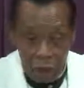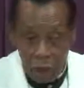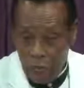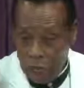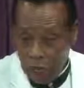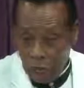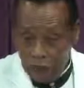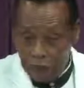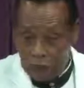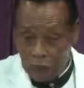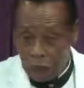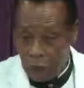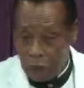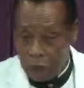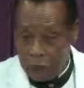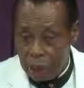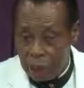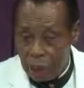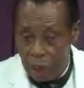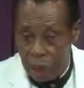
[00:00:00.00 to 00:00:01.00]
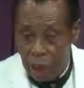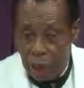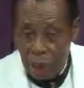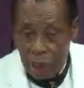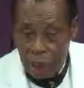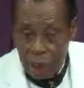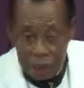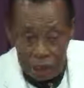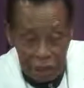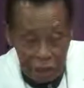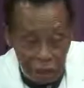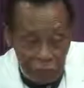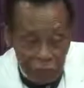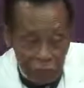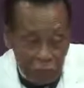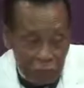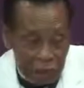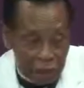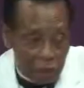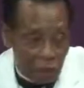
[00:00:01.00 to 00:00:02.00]
I was talking to
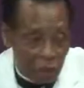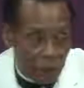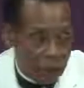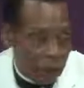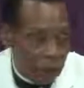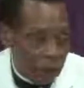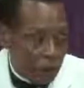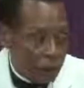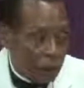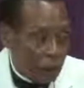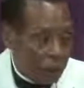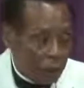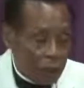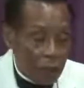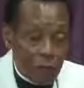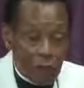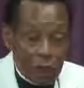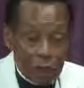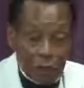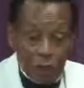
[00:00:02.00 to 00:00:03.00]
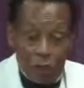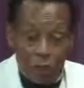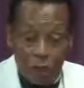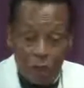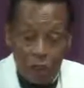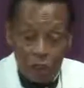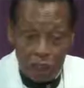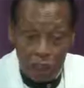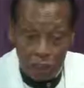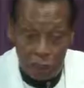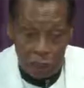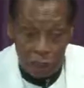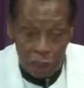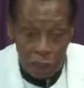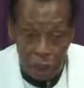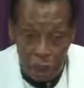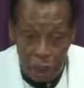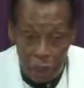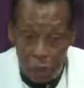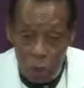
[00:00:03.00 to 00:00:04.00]
someone, so we were talking about the politician.
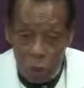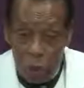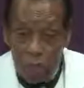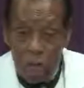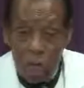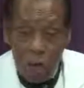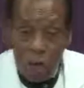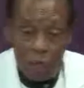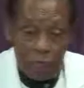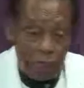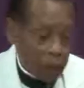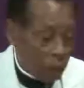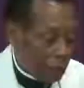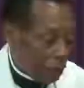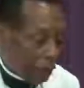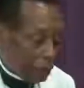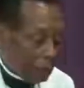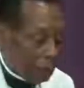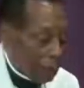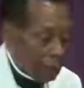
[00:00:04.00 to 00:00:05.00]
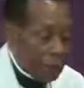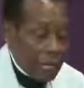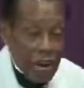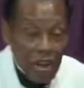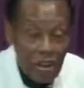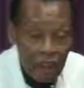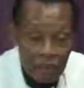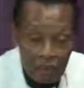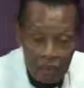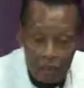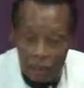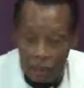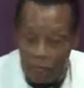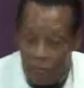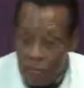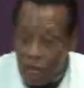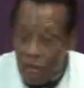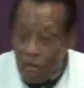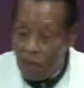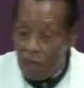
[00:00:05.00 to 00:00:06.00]
When we were in Highfield,
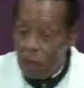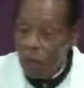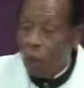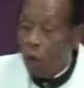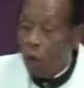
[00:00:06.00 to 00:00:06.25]
the